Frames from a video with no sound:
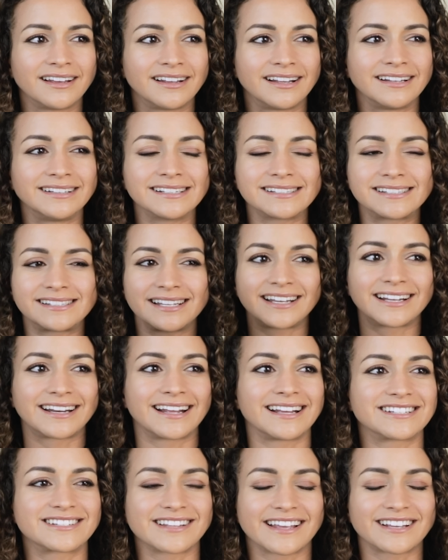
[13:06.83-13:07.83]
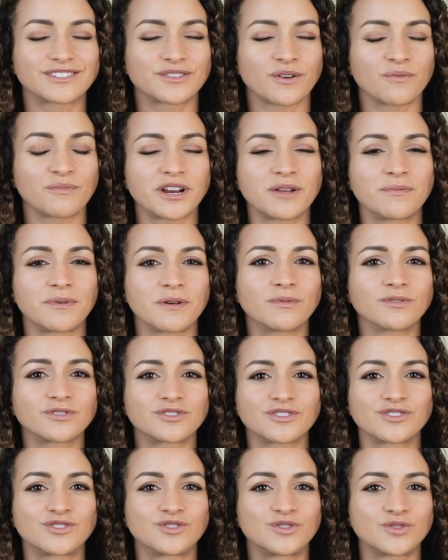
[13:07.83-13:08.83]
In this day and age, like, so many people
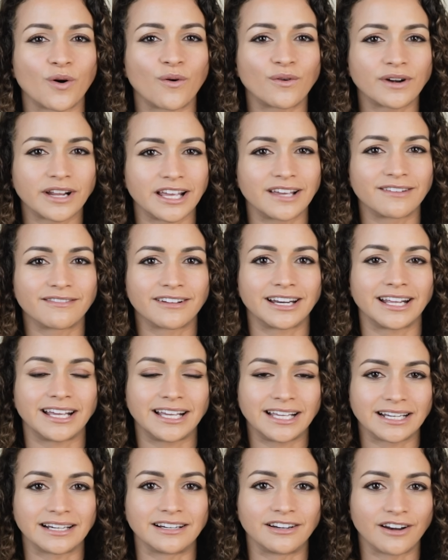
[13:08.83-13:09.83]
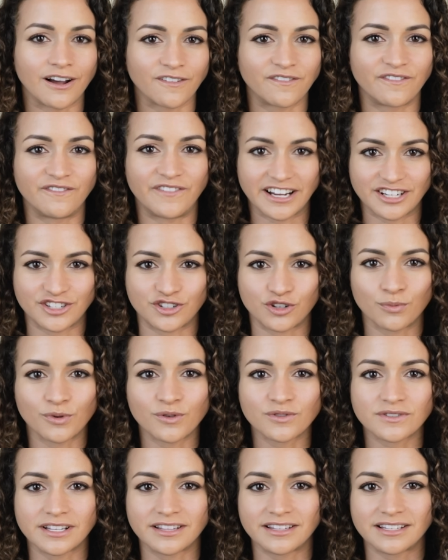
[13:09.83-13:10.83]
just don't even eat enough
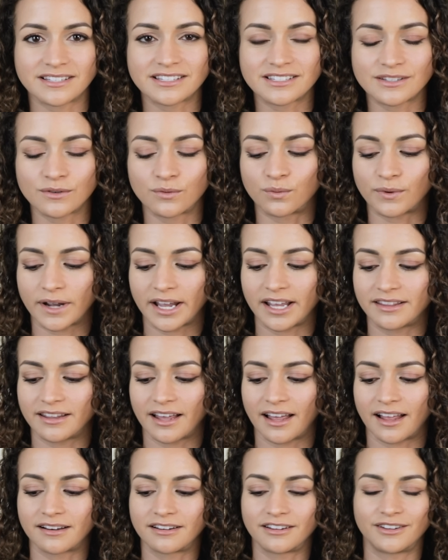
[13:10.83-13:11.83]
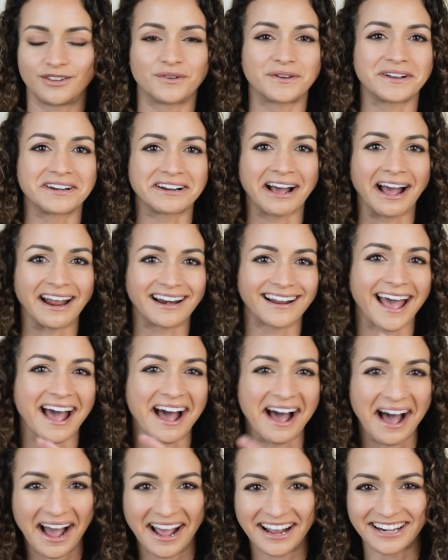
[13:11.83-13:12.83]
vegetables, and this is a way that you can kind of
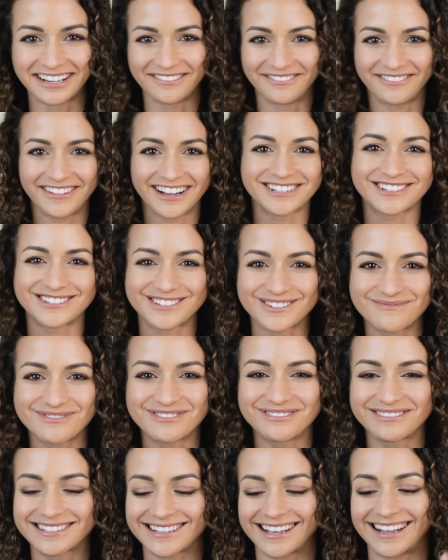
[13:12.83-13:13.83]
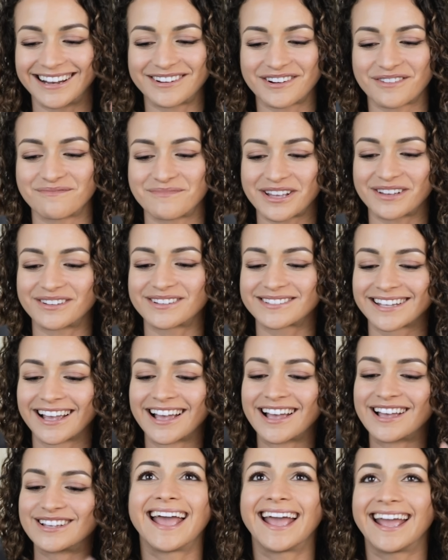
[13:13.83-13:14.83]
hide vegetables in your meals.
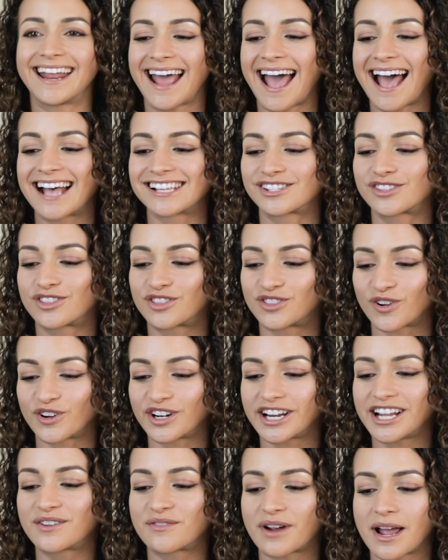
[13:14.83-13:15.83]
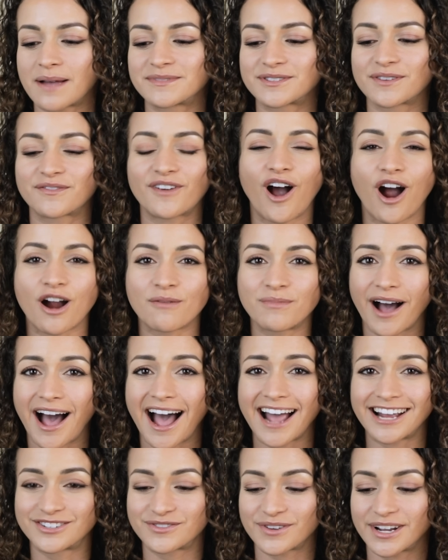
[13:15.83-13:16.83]
It has 30 grams of
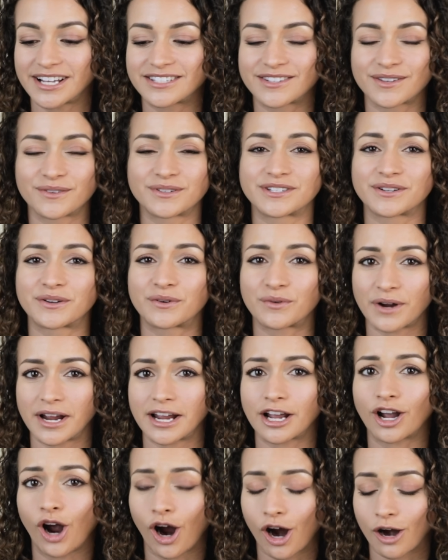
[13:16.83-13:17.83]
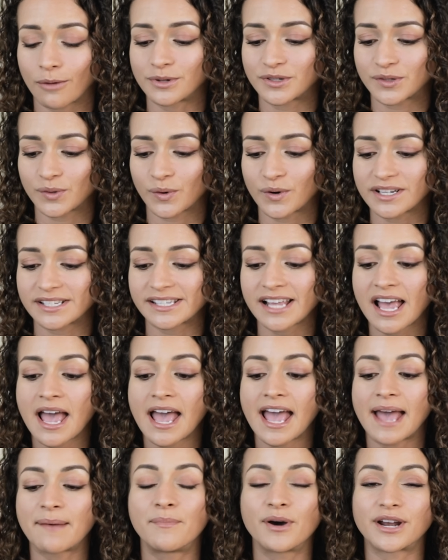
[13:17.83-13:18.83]
carbohydrates, so it's a great carb source,
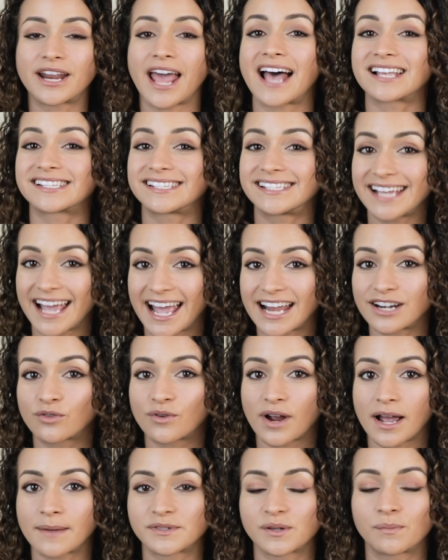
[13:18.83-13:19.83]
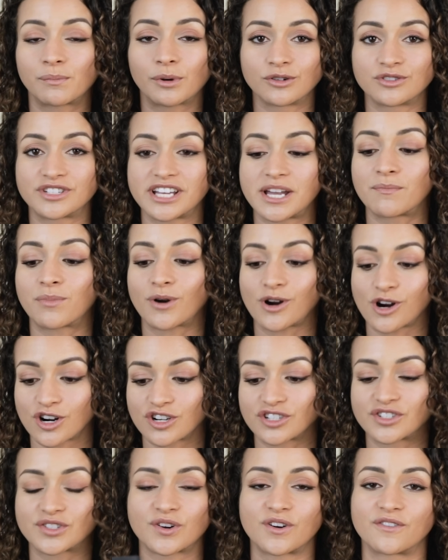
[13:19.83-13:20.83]
but it has 10 grams of protein
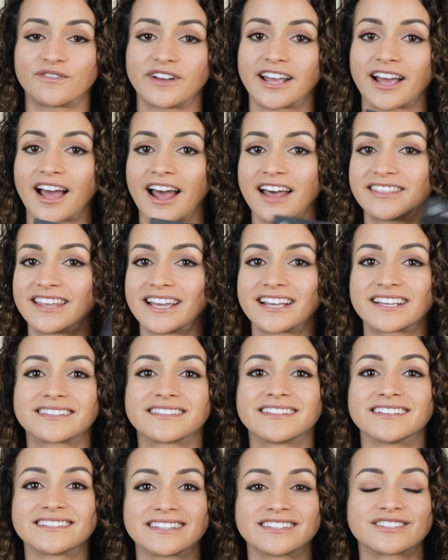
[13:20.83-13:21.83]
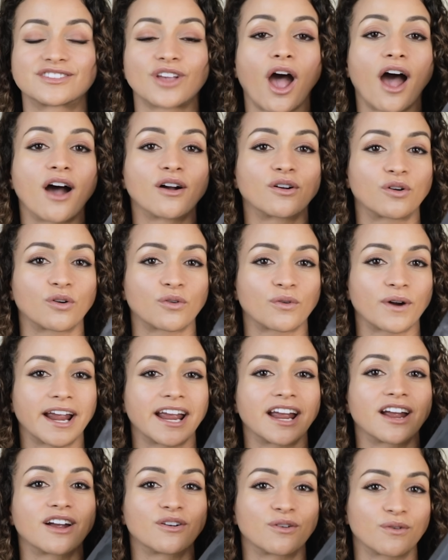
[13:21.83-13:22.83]
per serving. I think this is a
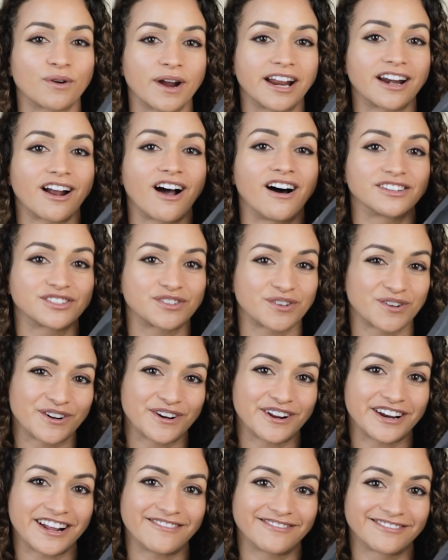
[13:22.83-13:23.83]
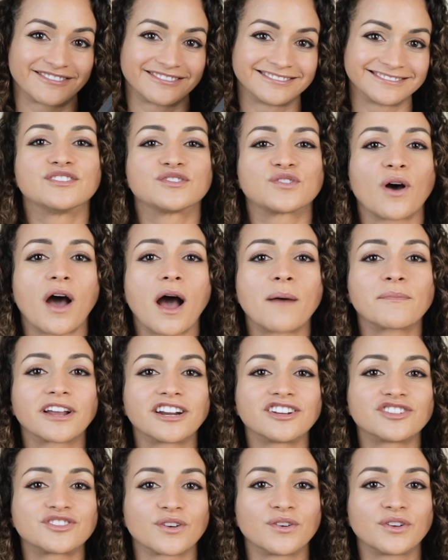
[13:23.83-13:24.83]
great alternative. So I'm
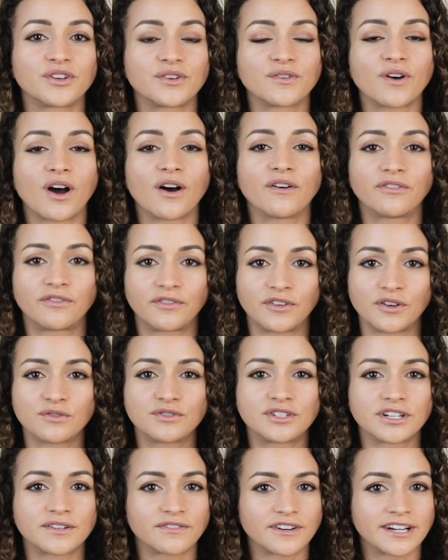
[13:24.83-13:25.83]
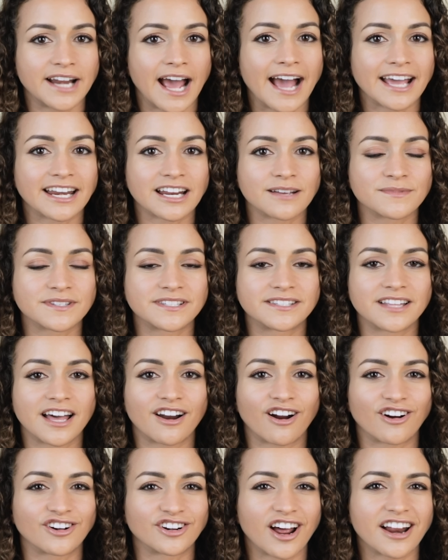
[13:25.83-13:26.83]
going to show you a few different items that
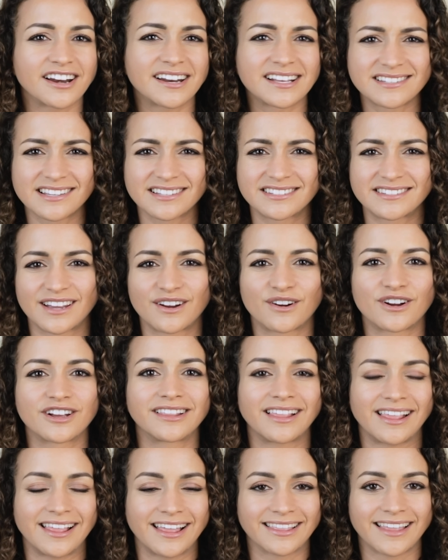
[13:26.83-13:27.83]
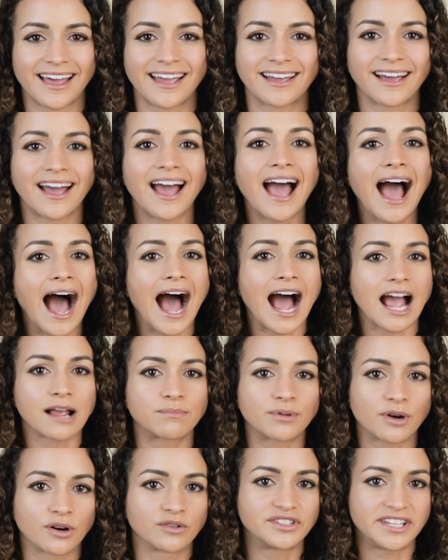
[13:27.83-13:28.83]
are not necessarily like high
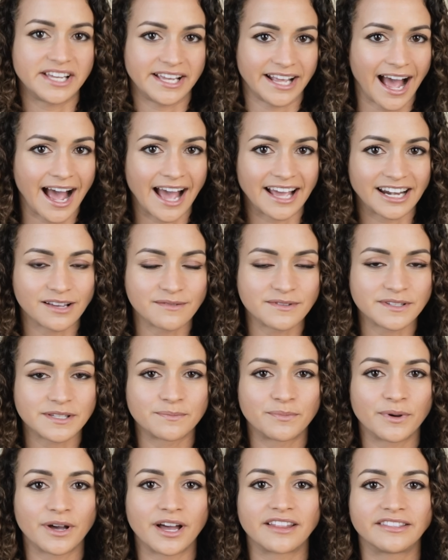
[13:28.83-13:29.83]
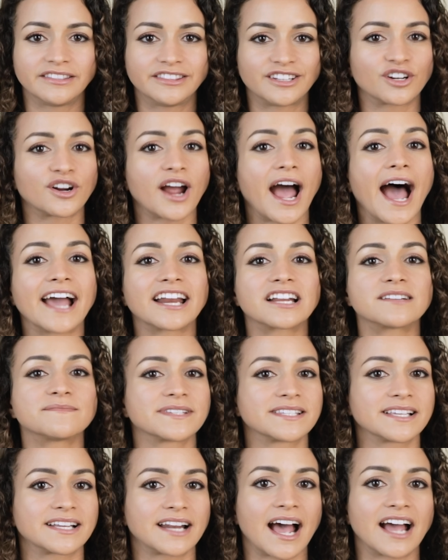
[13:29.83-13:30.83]
protein items, but they're
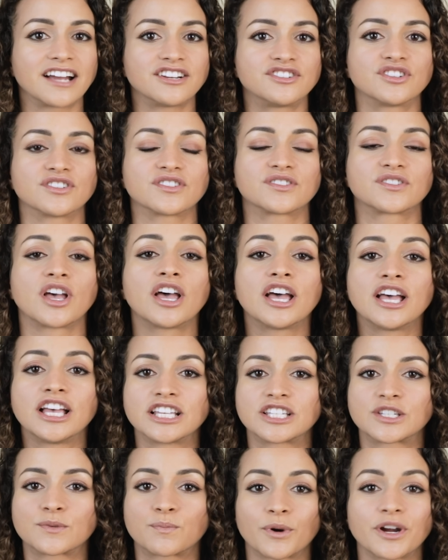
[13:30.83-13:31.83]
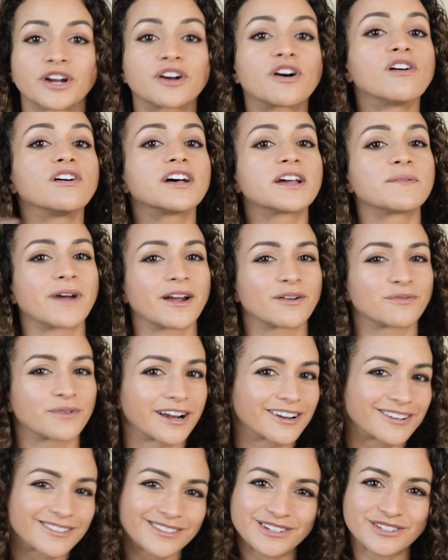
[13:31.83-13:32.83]
items that I just sprinkle in my
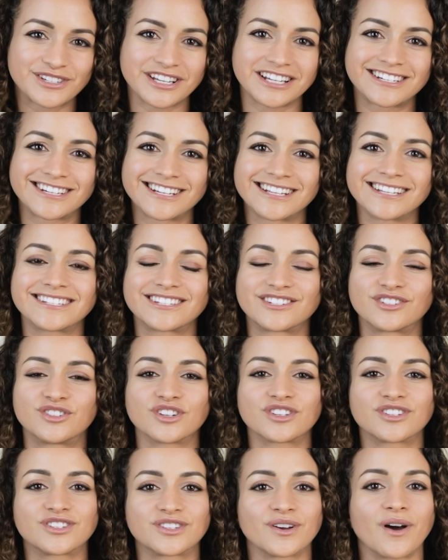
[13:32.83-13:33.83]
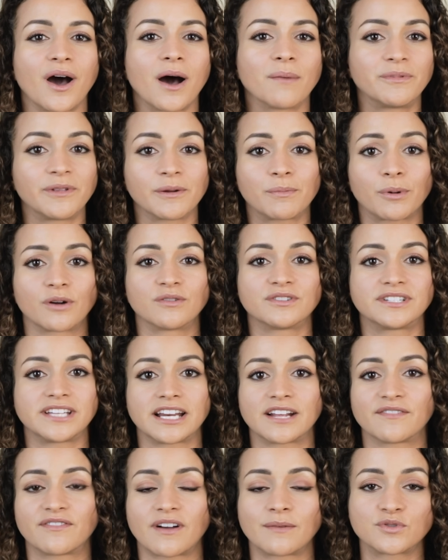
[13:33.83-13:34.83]
regular dishes just to up the
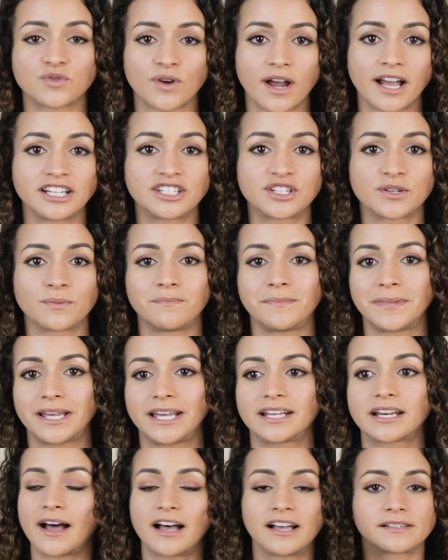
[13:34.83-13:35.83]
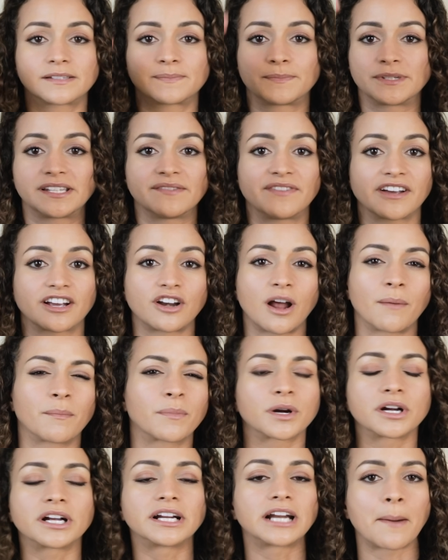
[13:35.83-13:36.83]
protein. If I'm trying to meet a specific
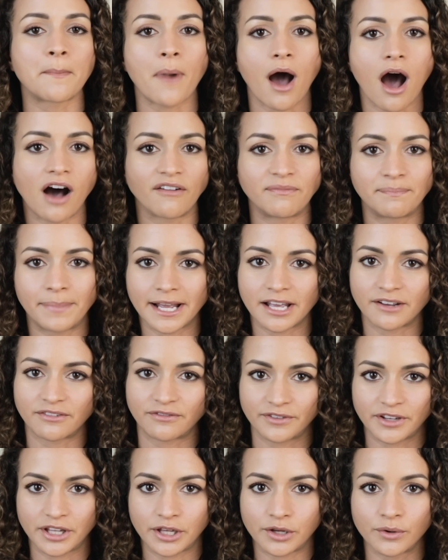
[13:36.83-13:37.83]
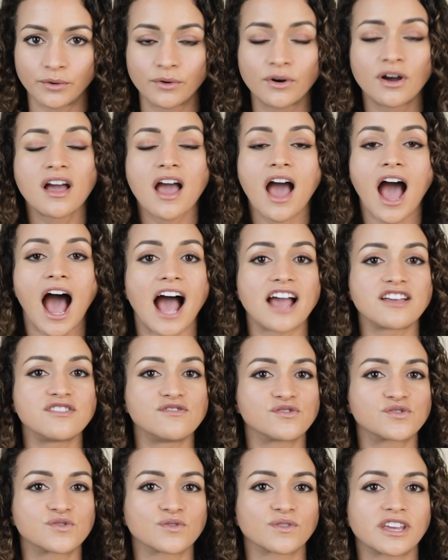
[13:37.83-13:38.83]
number and I'm off by a few, I
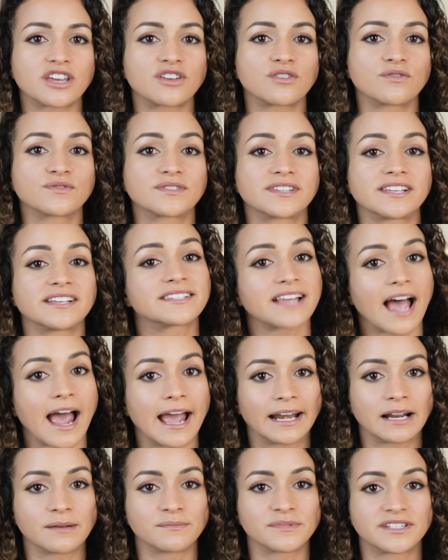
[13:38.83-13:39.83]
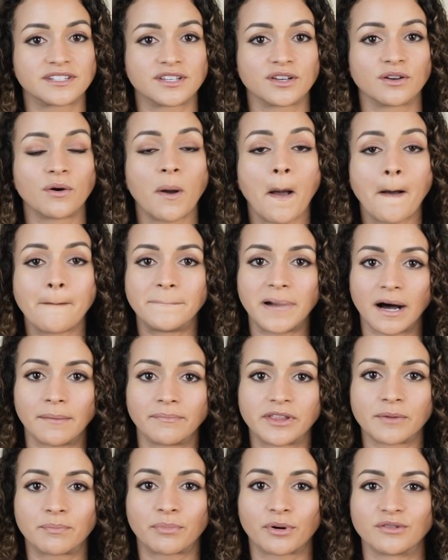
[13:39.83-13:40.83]
usually use these items to
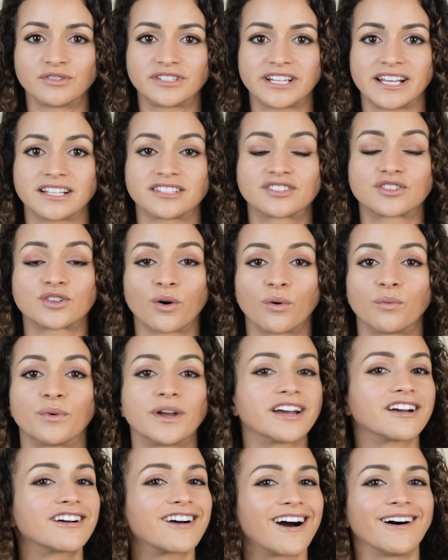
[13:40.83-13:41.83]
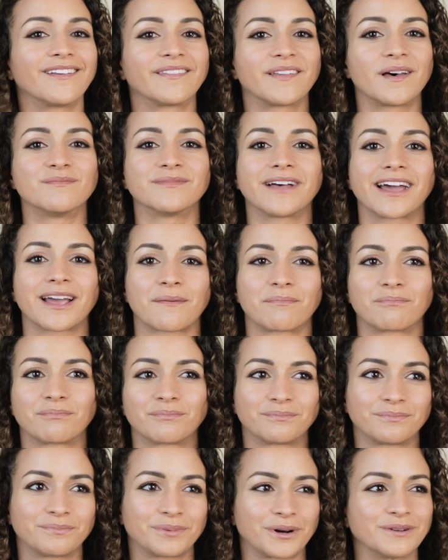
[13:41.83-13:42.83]
bump the protein. So we could call them like
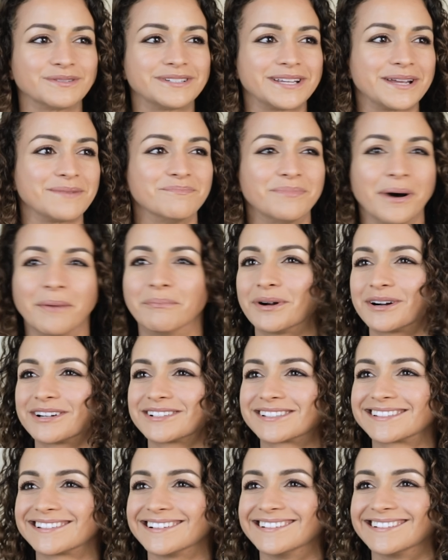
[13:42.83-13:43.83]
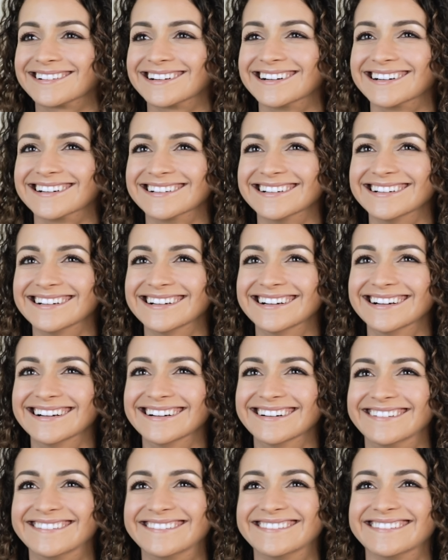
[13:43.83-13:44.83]
protein bumpers, or
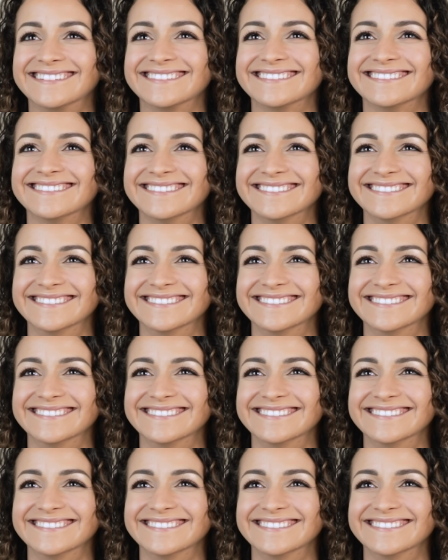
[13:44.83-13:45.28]
what?